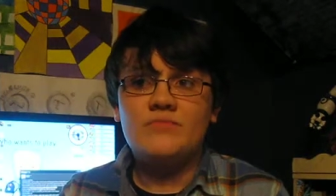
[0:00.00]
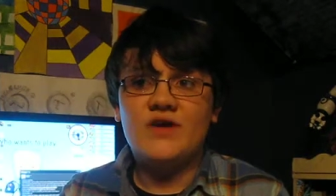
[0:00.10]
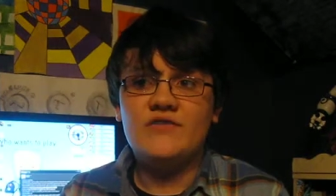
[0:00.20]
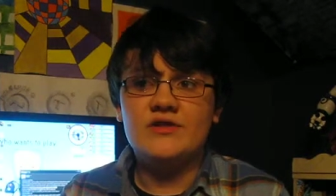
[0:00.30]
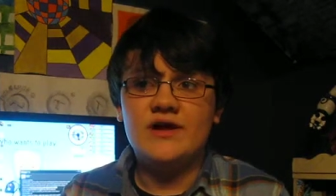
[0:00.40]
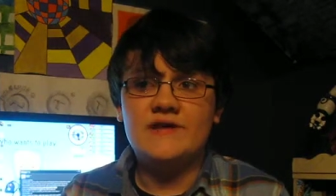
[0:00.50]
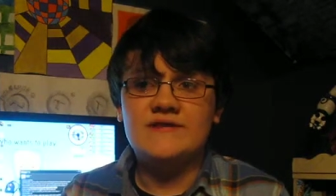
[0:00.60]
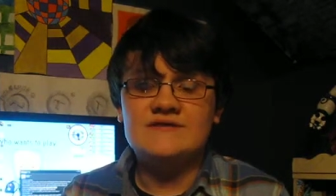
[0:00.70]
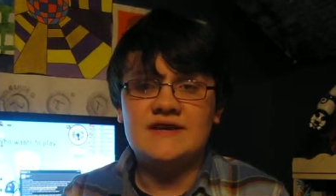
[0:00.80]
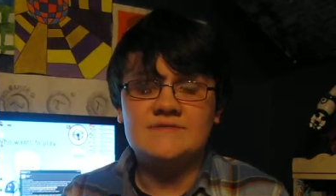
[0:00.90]
I feel like
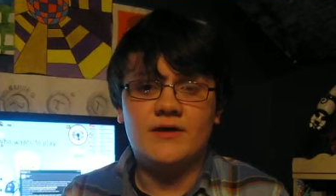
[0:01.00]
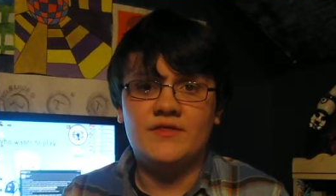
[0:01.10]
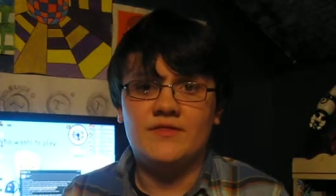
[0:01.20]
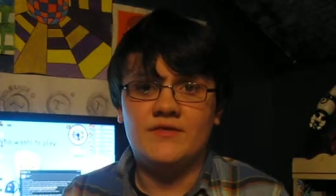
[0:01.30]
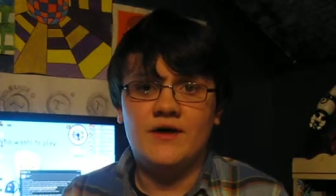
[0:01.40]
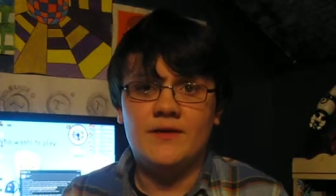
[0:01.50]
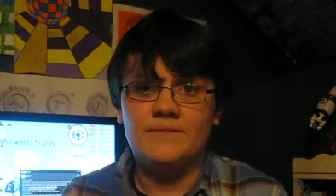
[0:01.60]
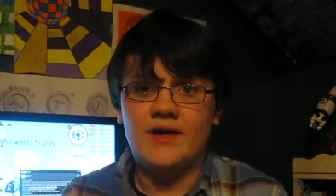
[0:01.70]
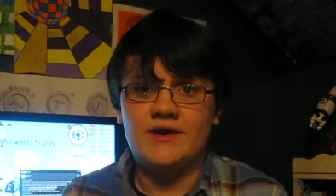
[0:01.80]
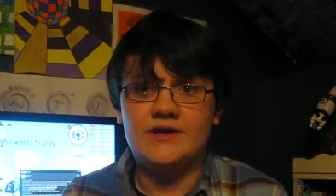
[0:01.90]
this next month I'm
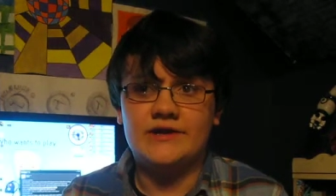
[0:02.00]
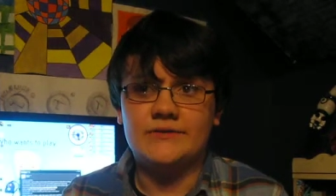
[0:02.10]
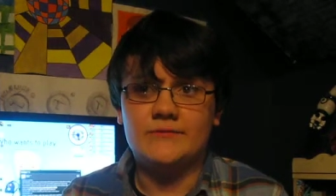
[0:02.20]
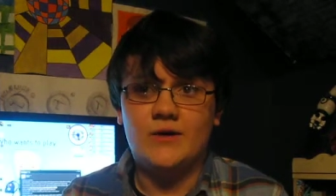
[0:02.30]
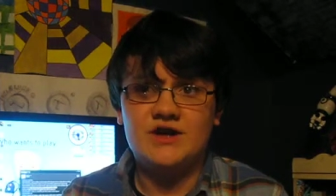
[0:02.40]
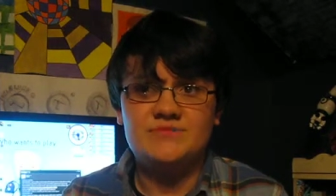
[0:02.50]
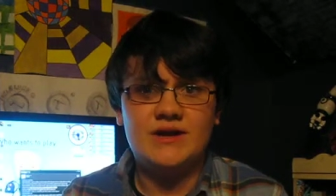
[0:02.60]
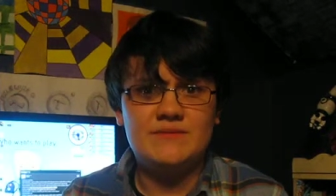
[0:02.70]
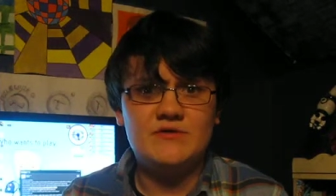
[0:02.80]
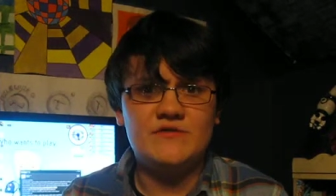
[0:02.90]
not gonna watch
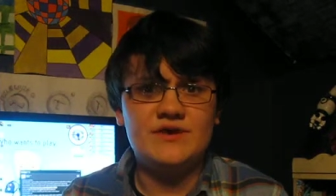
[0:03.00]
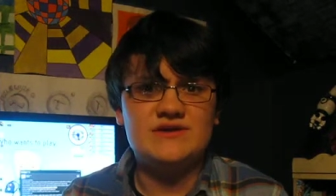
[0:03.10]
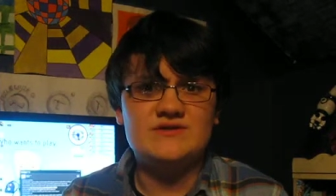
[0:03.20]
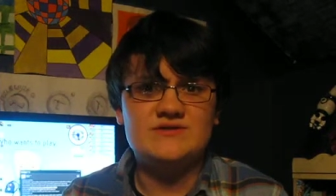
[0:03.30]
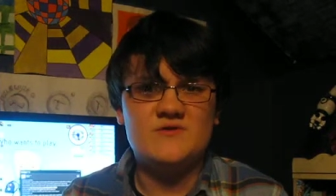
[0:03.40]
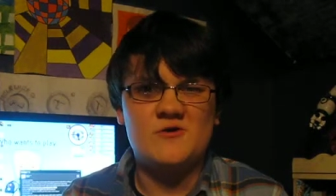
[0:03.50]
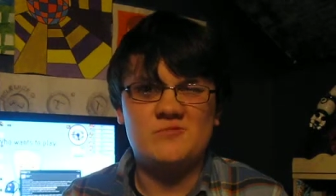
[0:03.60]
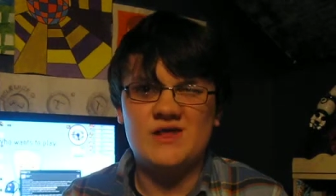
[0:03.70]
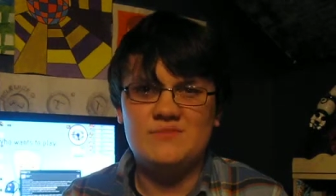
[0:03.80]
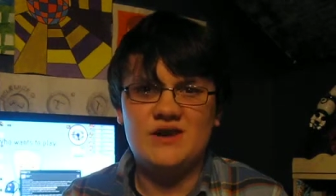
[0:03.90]
many movies or
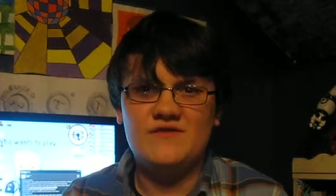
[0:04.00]
play many